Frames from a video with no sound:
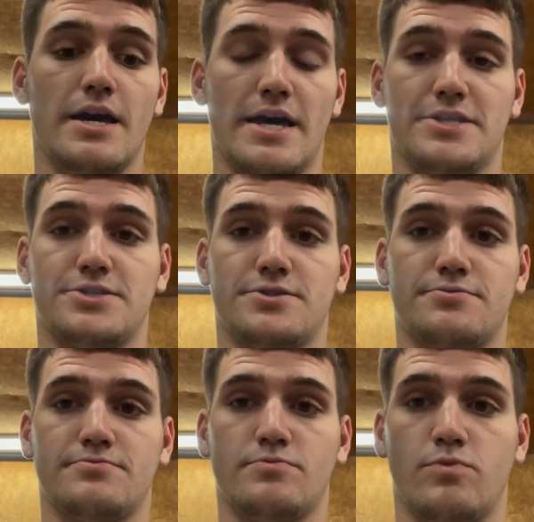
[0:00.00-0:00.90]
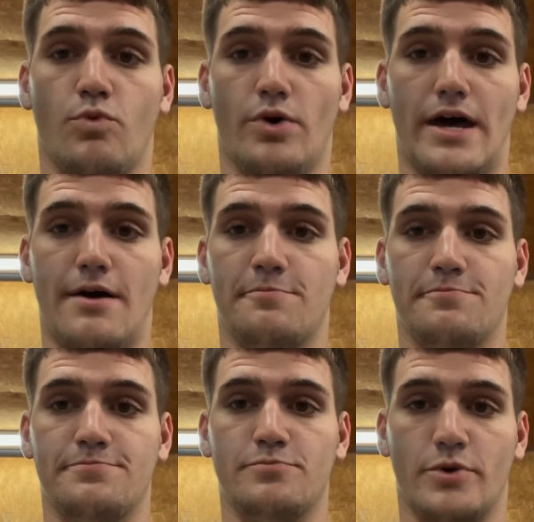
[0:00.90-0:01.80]
that's what I
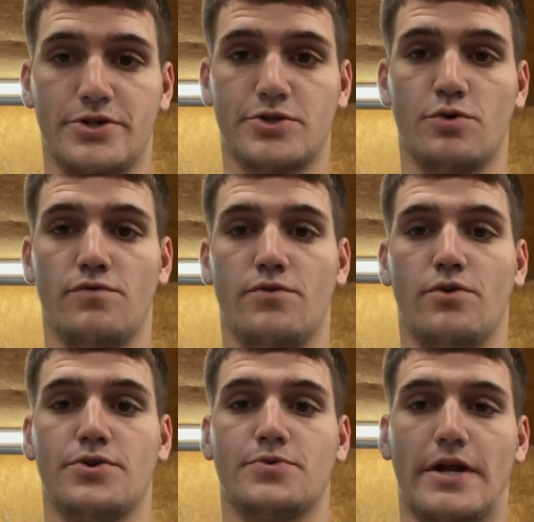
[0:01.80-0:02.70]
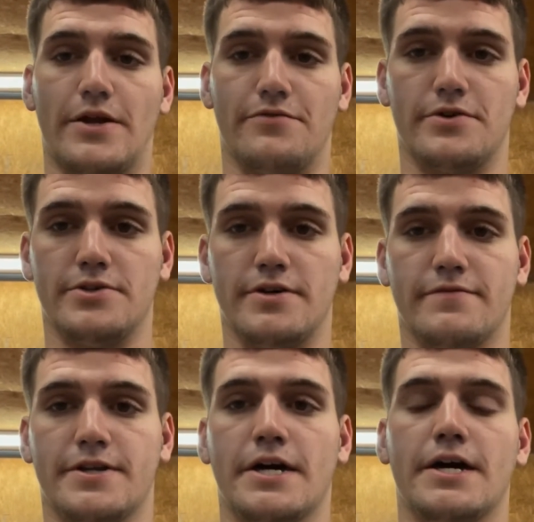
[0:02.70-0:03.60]
went to school for. It's what I do for a living.